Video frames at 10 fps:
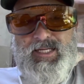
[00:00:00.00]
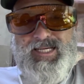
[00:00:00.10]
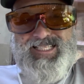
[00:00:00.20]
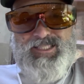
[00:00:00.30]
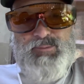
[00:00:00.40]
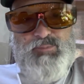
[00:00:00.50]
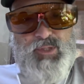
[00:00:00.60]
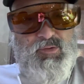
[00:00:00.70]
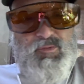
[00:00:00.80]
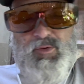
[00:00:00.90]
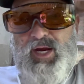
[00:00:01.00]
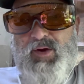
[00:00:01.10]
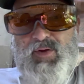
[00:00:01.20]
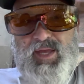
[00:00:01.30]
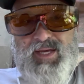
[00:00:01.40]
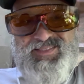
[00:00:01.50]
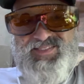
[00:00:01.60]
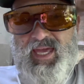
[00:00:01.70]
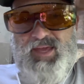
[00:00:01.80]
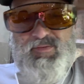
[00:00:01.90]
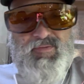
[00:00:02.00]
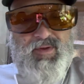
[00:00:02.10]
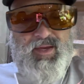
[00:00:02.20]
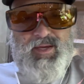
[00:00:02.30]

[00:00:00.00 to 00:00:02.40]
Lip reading: It's a beautiful area, safe.